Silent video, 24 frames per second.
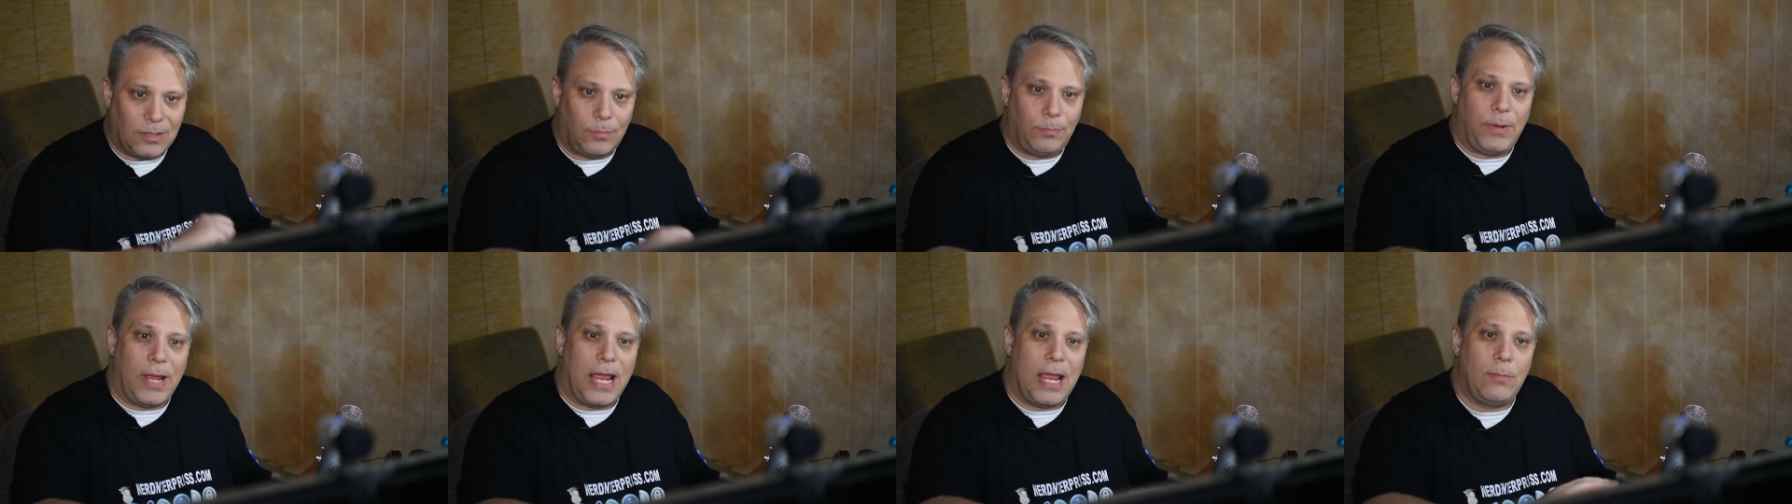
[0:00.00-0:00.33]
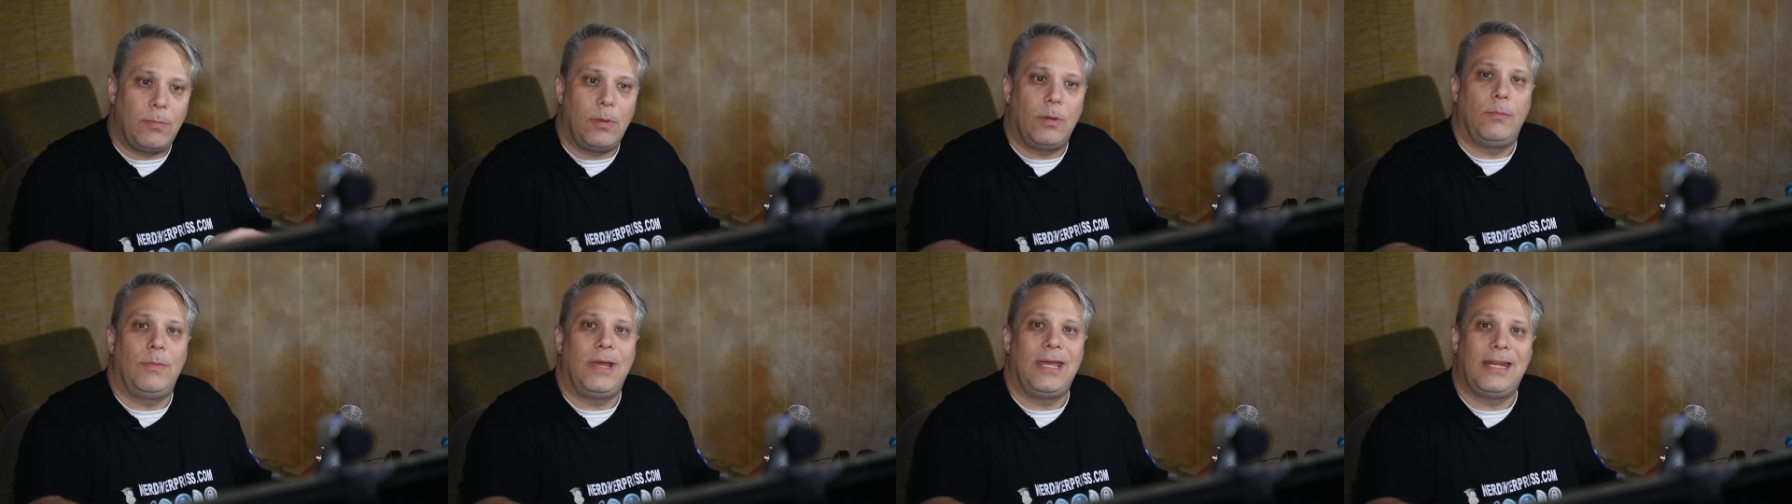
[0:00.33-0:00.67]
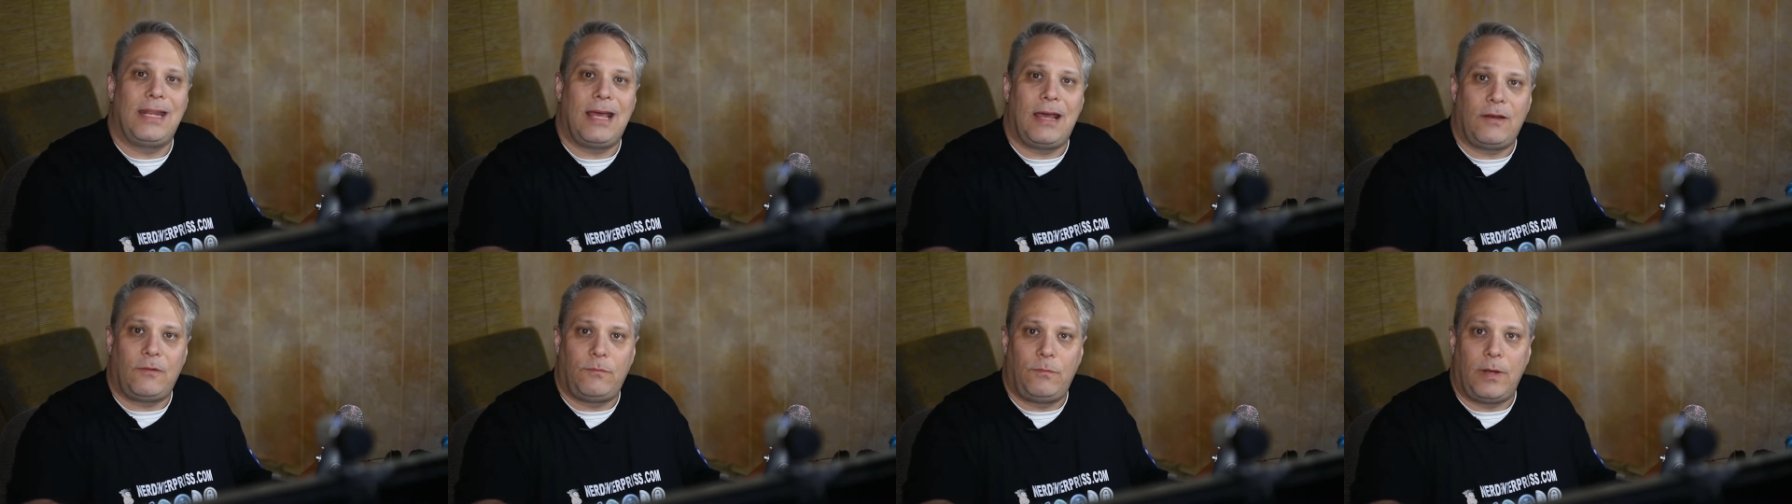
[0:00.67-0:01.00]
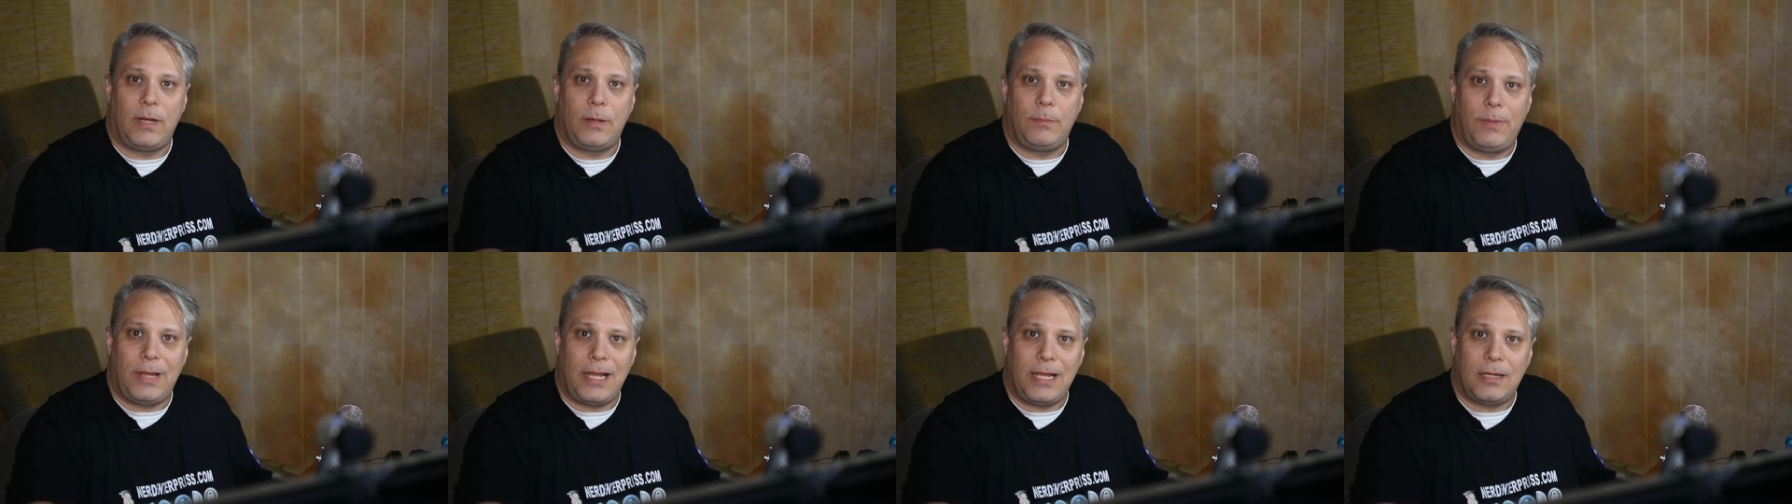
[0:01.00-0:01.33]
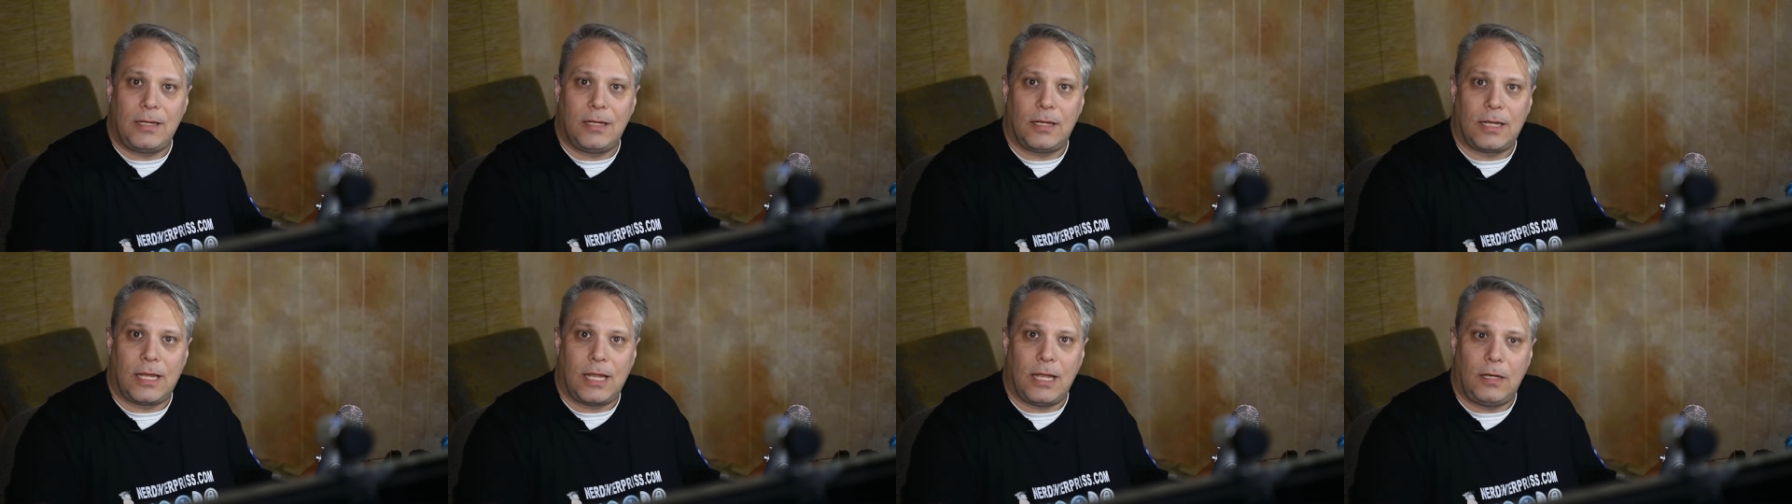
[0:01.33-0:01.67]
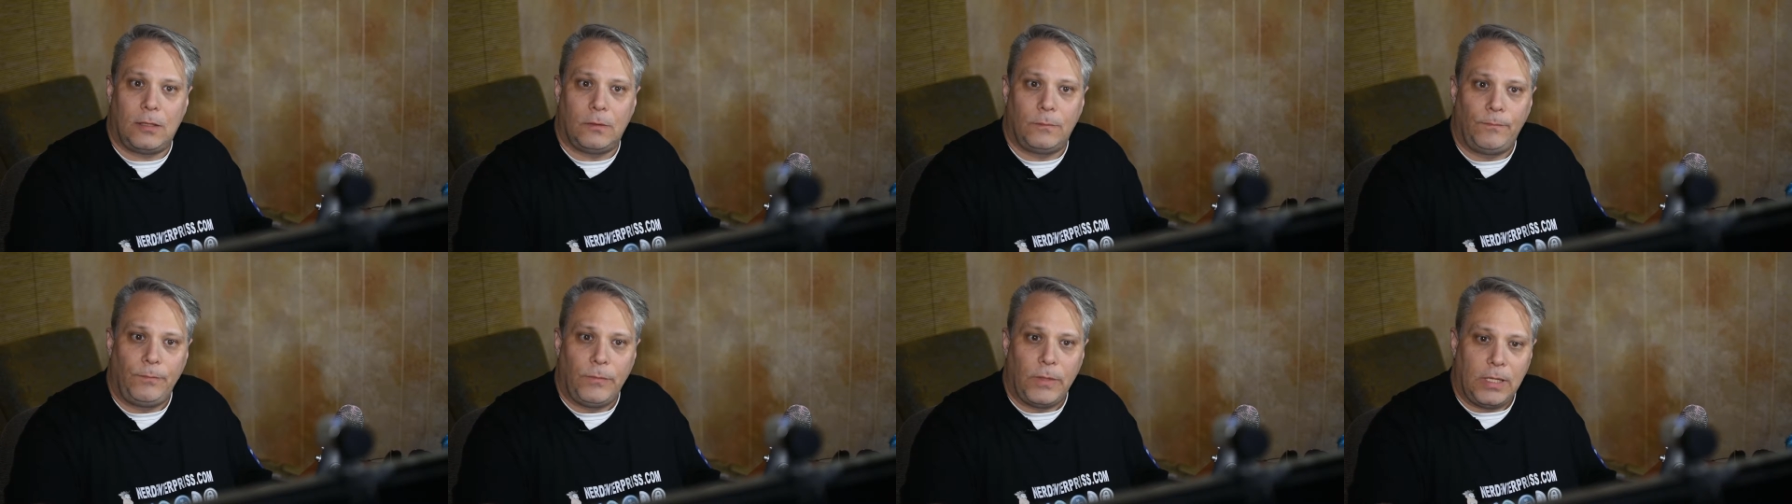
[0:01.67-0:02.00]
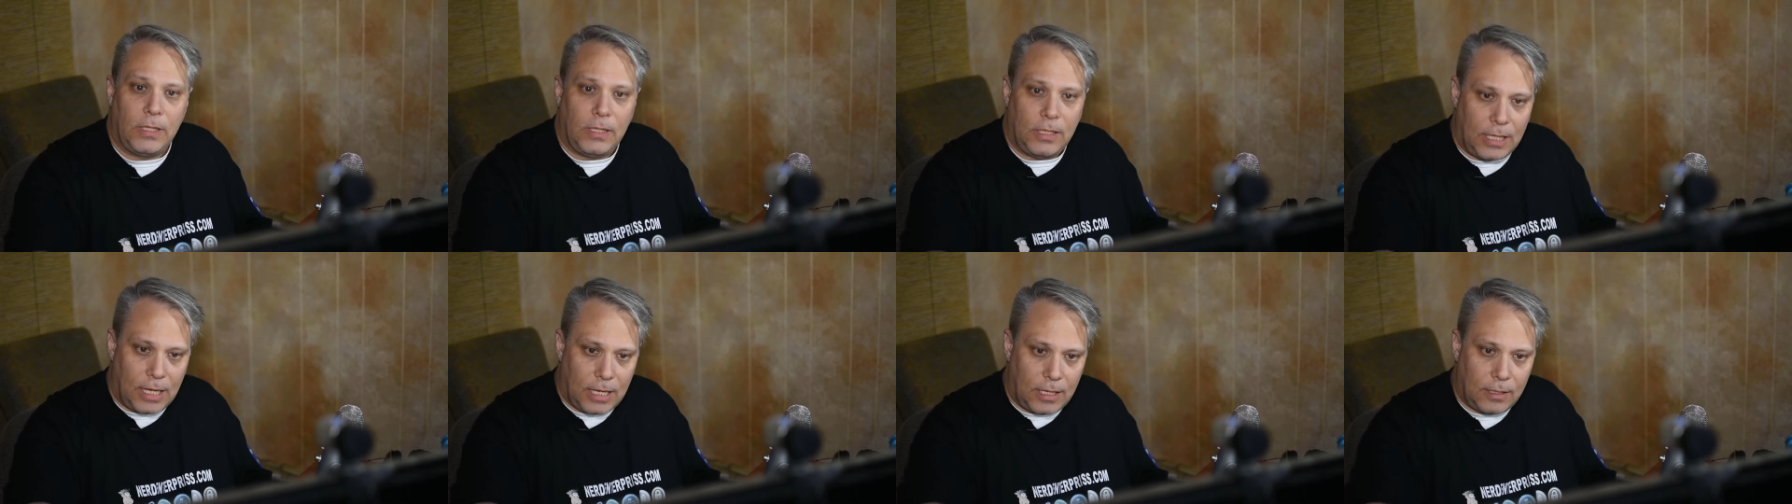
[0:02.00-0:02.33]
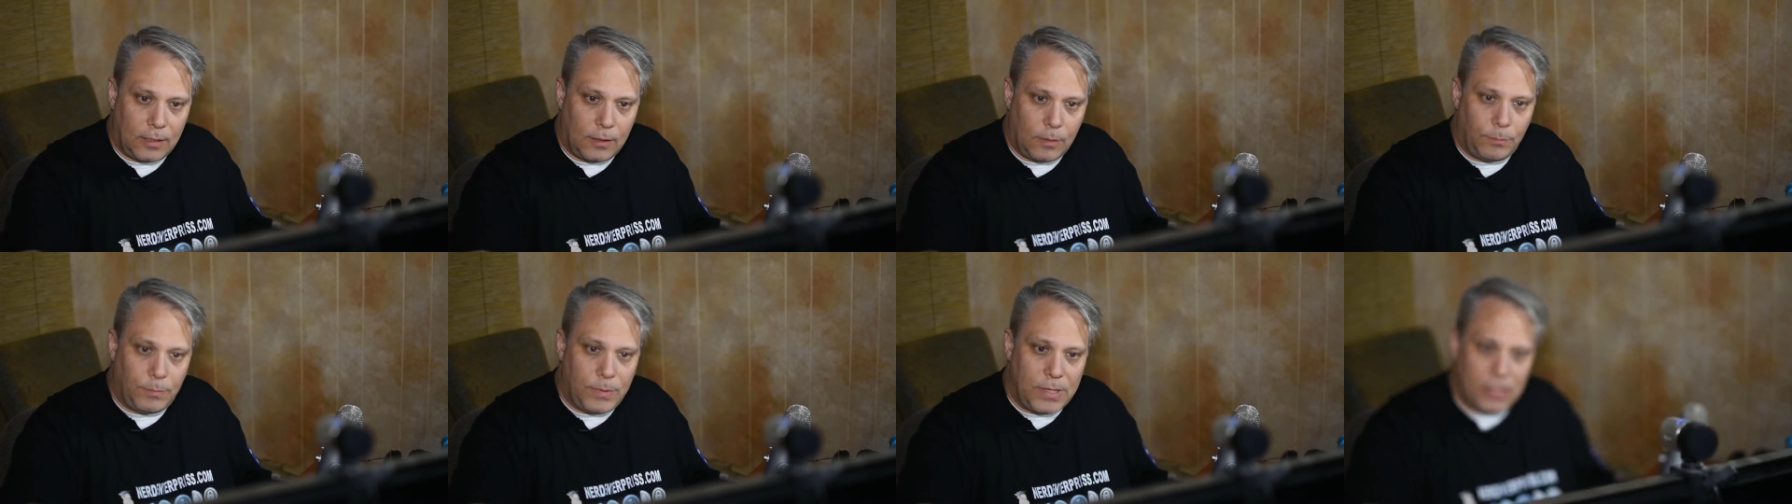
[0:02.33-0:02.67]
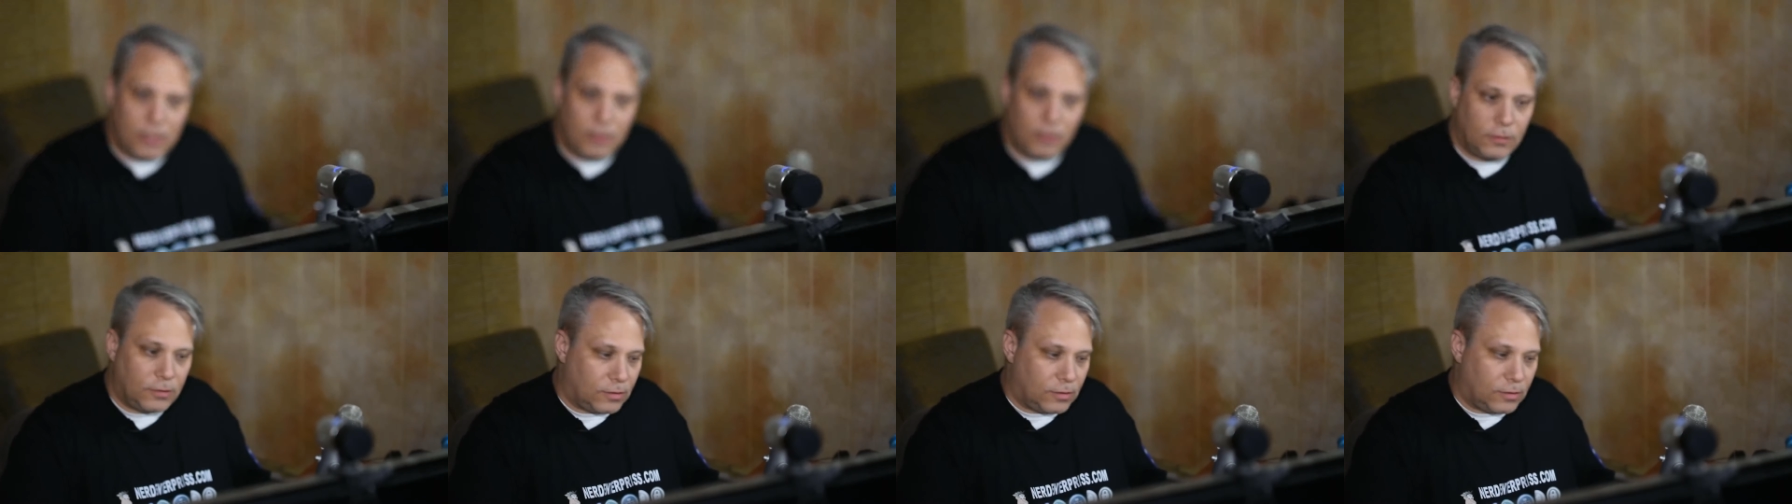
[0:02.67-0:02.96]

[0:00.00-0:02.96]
payment made out of my bank account. And it'll be there